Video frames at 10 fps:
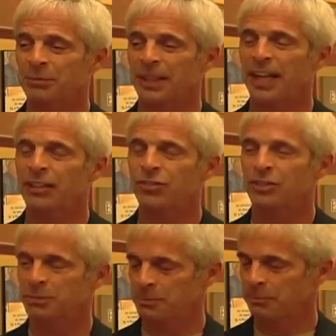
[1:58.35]

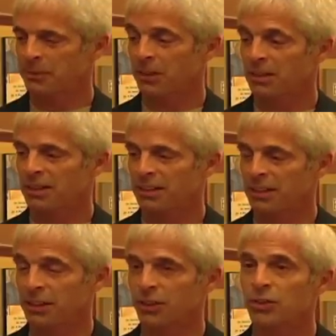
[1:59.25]
last
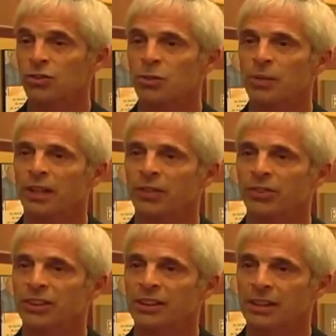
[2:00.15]
year in
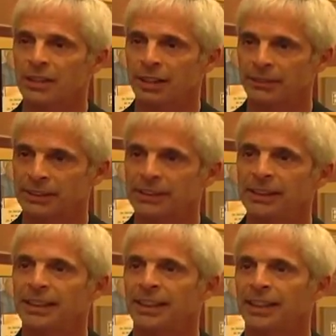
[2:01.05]

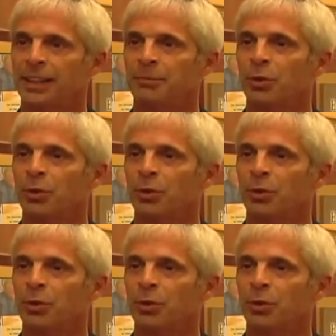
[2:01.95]
2011, and I'm